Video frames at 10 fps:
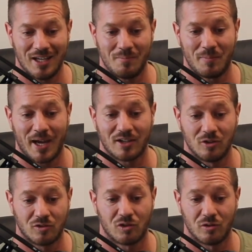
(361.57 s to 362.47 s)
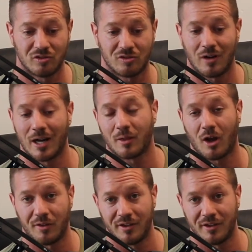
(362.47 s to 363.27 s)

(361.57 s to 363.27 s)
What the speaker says: impact your true strength on the